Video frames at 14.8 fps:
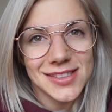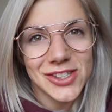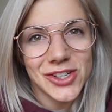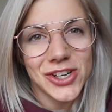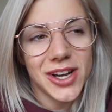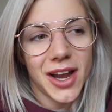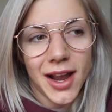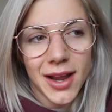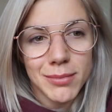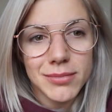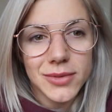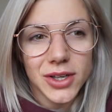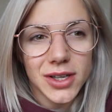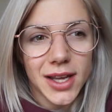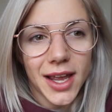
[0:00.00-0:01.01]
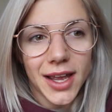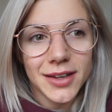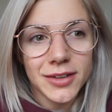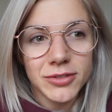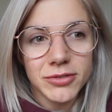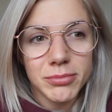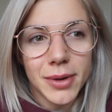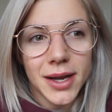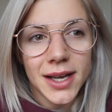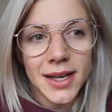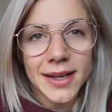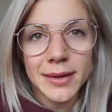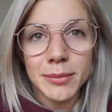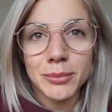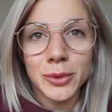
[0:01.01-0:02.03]
So I'm gonna have
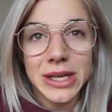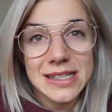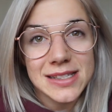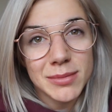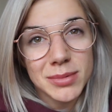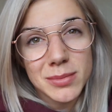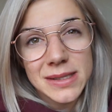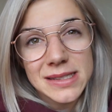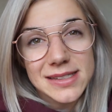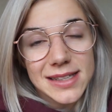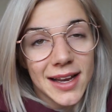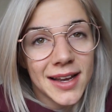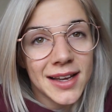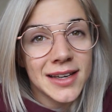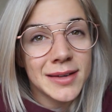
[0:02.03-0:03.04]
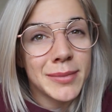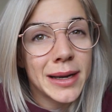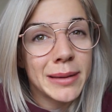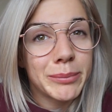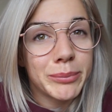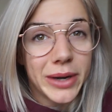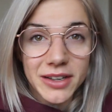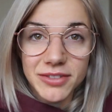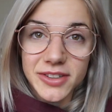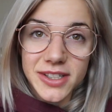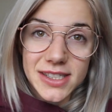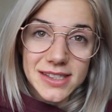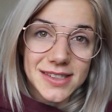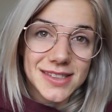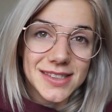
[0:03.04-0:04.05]
my morning supplements and my
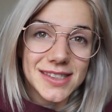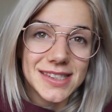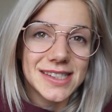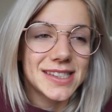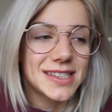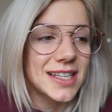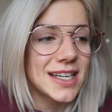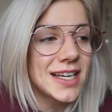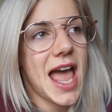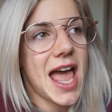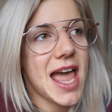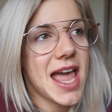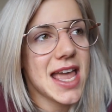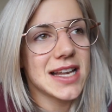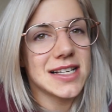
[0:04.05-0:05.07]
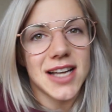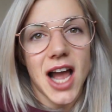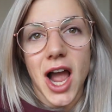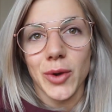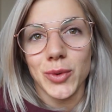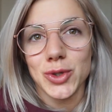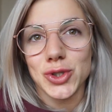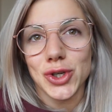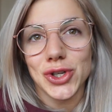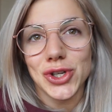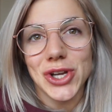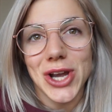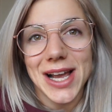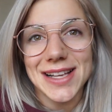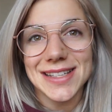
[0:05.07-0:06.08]
breakfast, and I will show
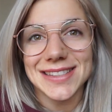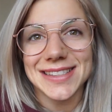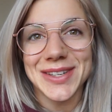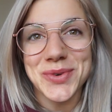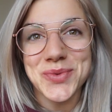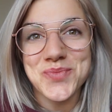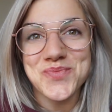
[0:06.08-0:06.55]
you guys